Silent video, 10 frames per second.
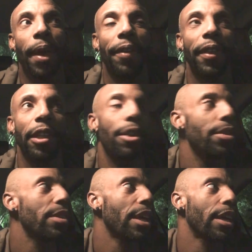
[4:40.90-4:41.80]
I think
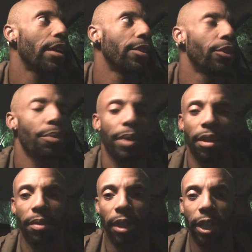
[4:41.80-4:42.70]
there's like a little bit
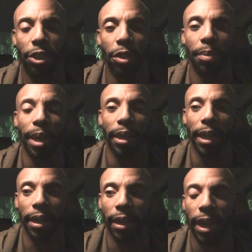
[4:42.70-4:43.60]
of
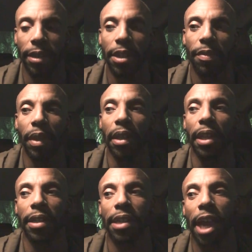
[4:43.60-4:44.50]
electromagnetic activity
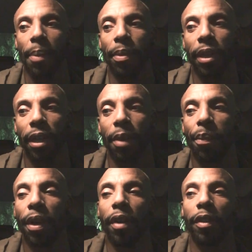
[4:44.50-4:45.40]
that's happening
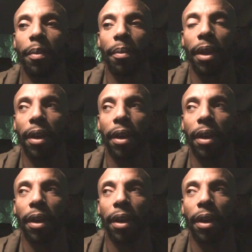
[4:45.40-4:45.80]
above the